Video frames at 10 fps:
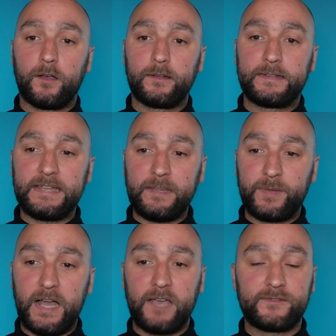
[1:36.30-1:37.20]
deep
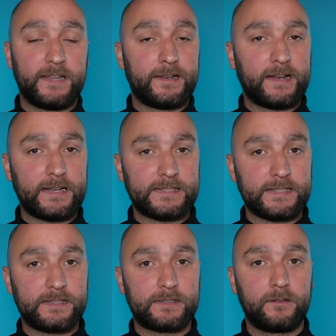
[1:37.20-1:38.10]
dives and
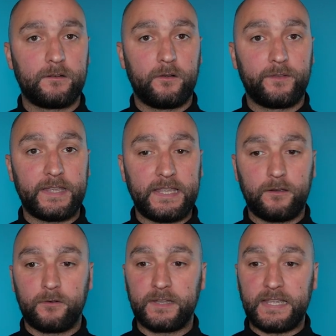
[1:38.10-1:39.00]
analysis on the
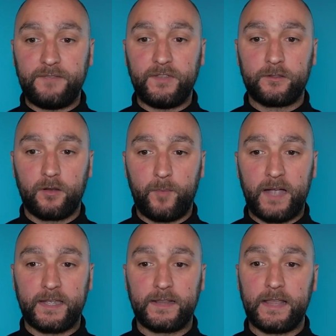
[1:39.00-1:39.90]
eVTOL
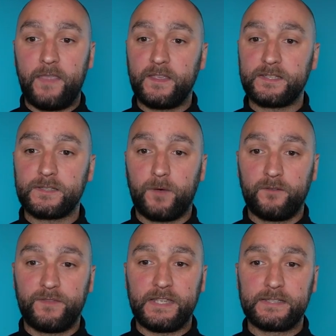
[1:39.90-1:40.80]
market, and this is one of
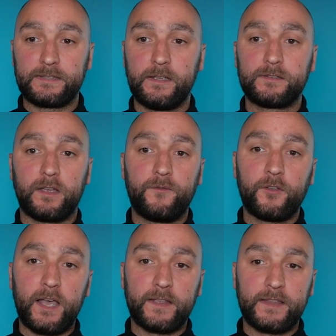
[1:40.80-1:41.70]
these. So if you
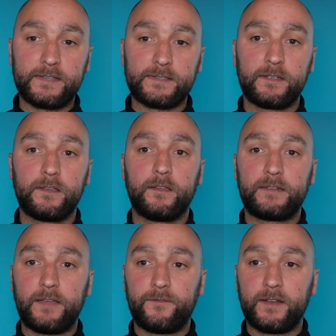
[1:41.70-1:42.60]
like this,
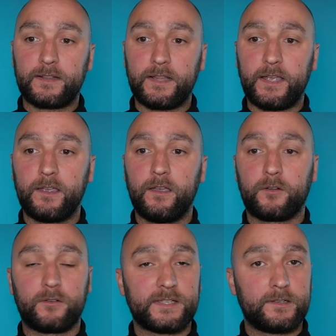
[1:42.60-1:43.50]
definitely
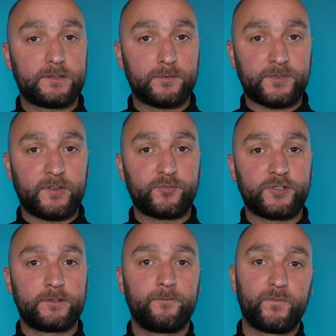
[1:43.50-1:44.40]
consider
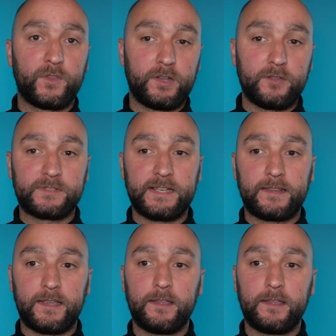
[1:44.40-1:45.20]
subscription to the newsletter.